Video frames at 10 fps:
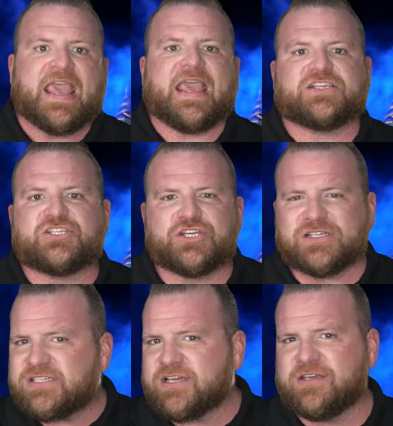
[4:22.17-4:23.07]
It's
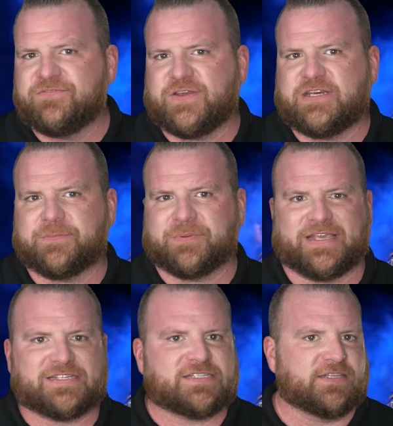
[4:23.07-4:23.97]
just a convenient
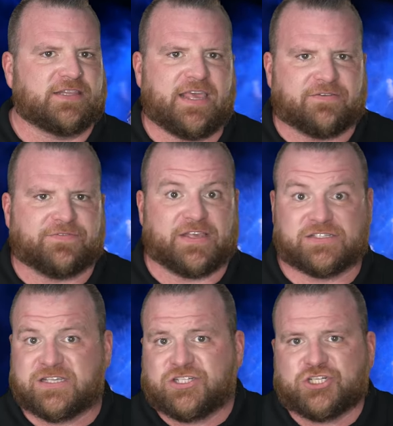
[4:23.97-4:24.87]
place to live in
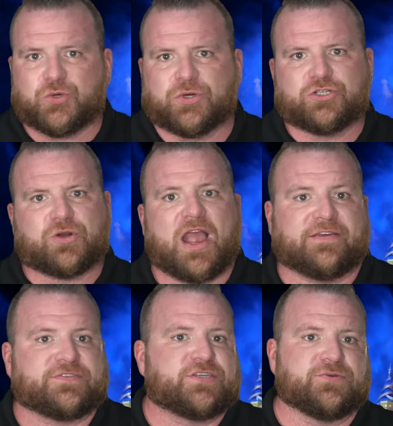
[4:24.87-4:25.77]
such a short
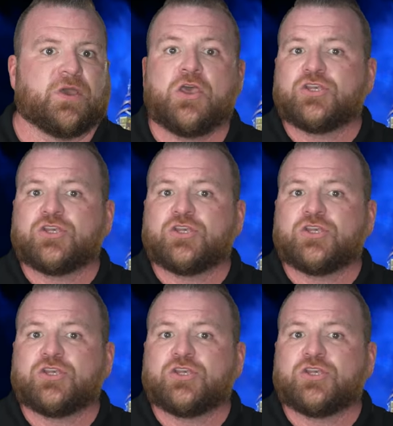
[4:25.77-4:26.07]
drive too.